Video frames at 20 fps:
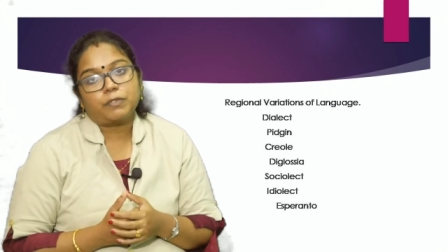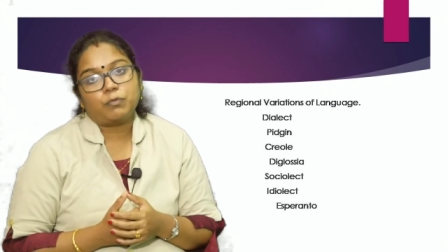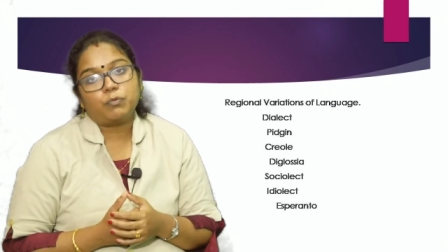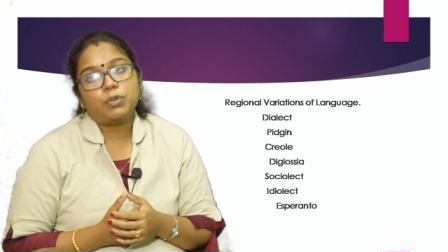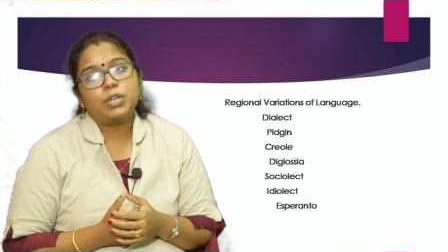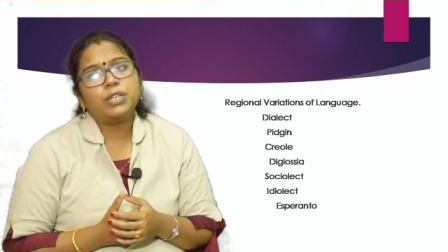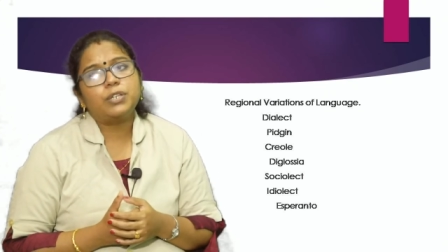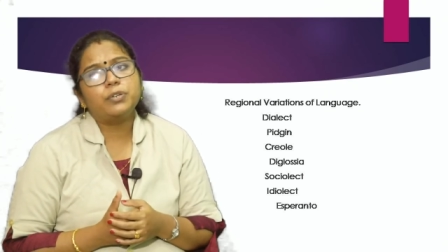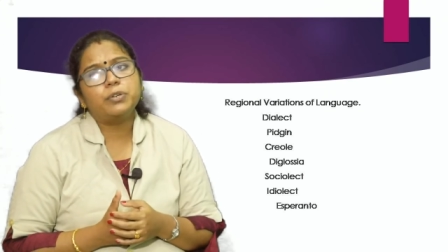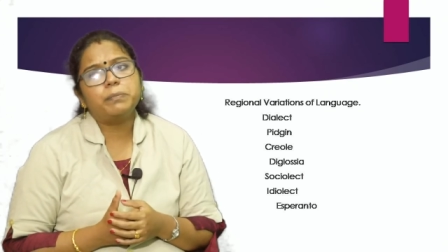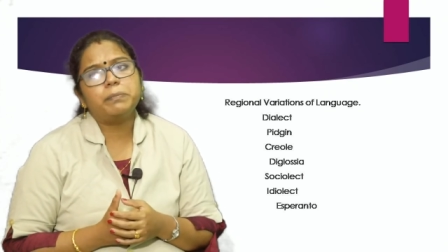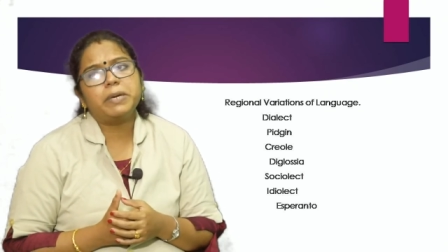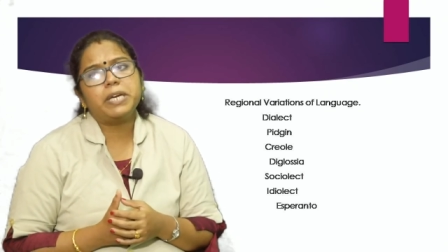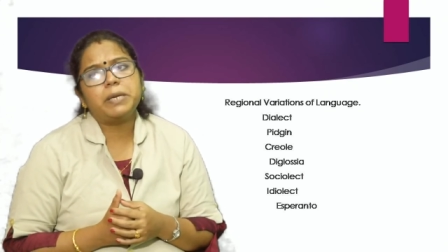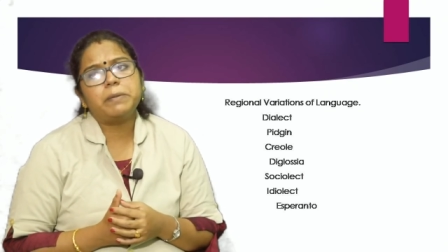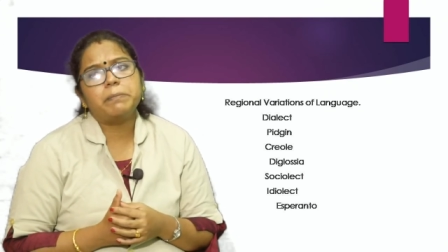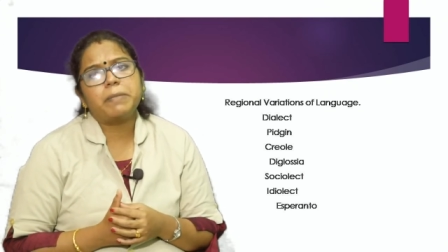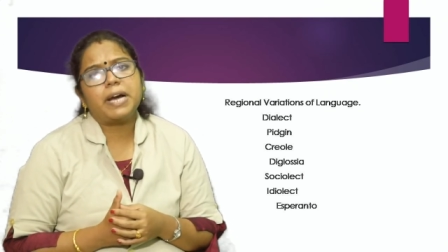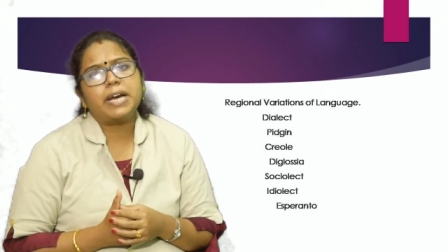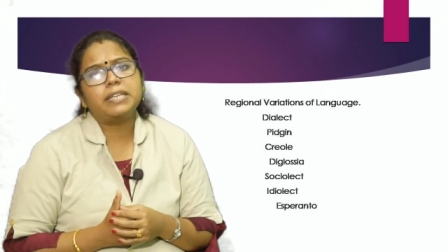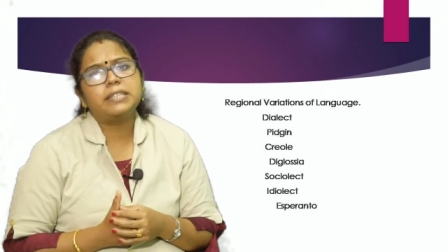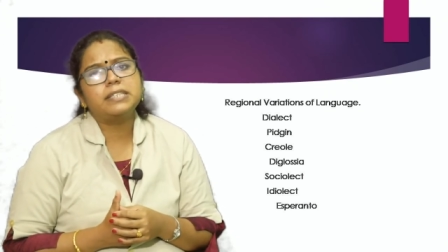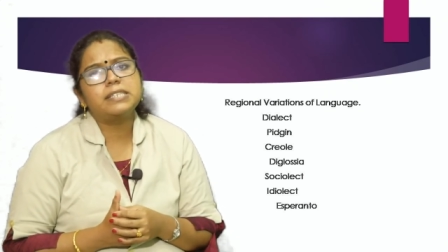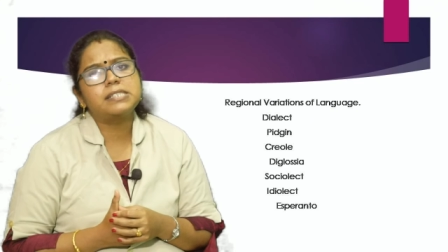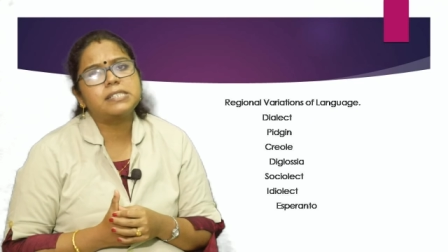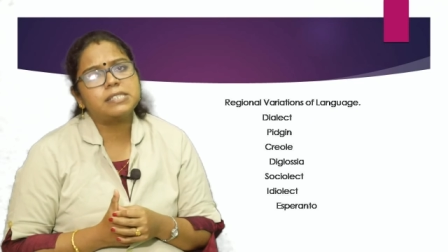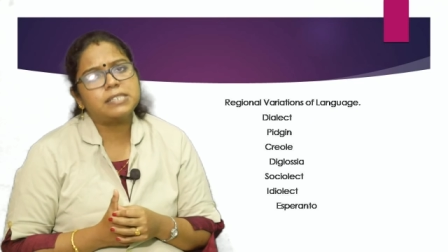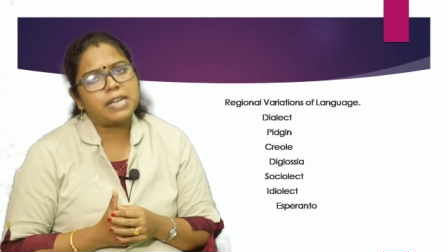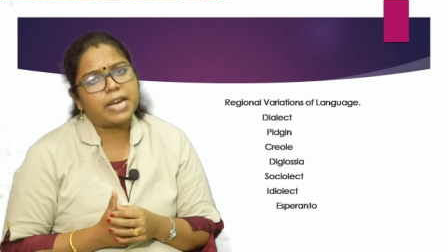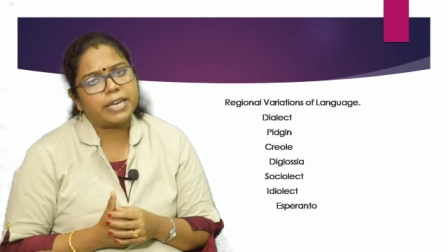What do you mean by
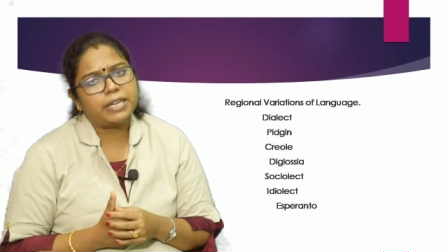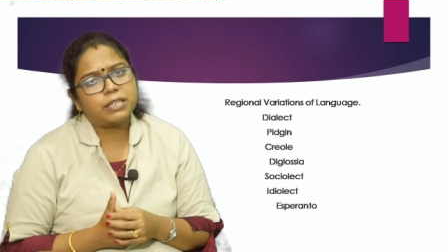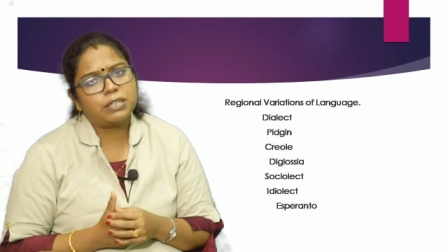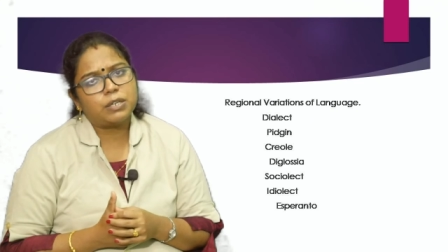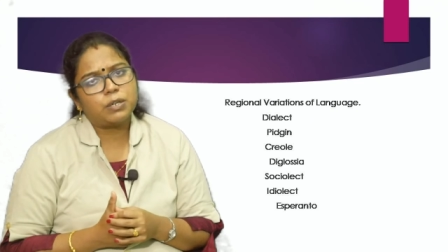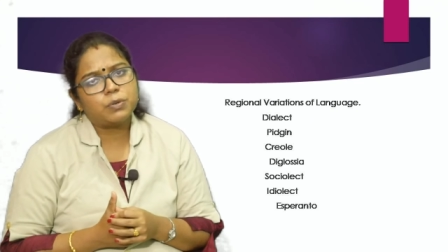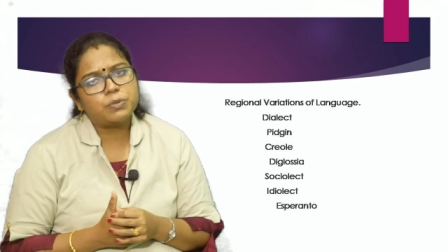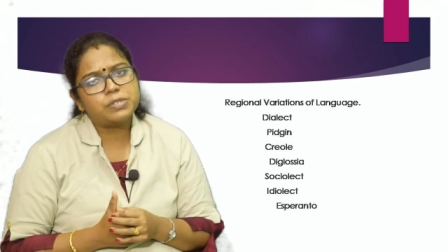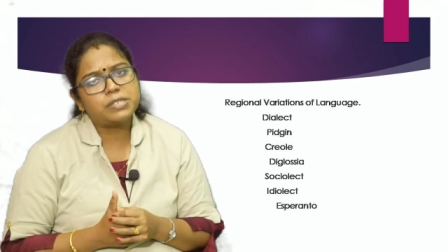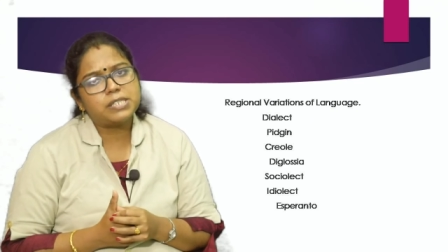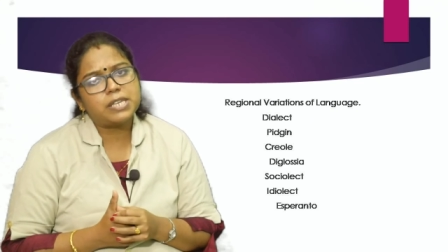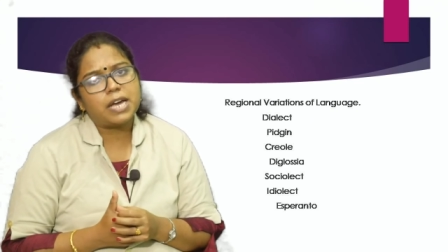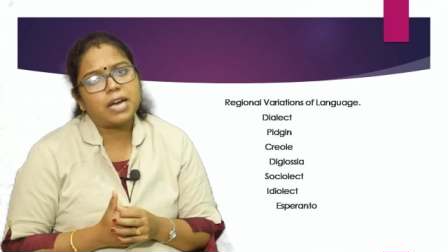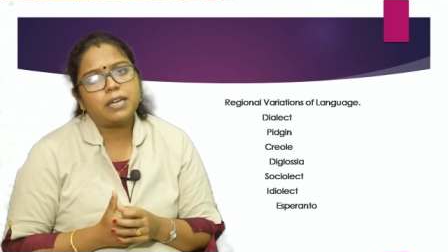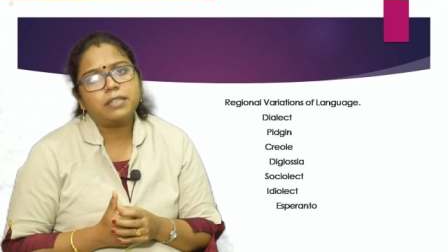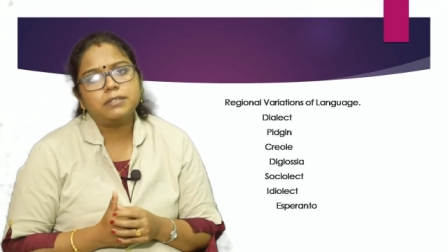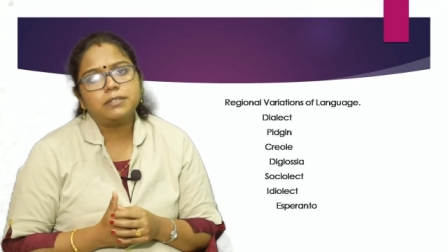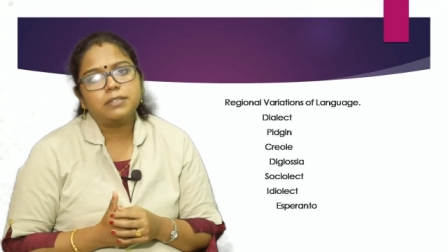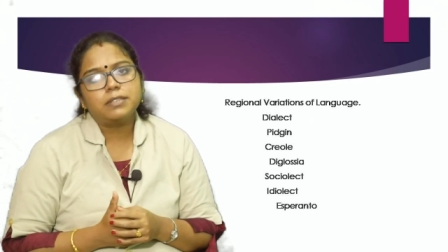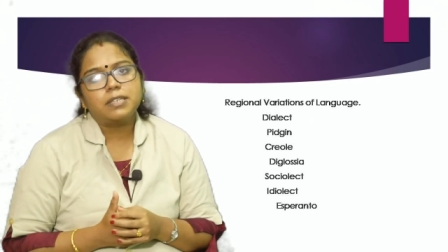this diglossia?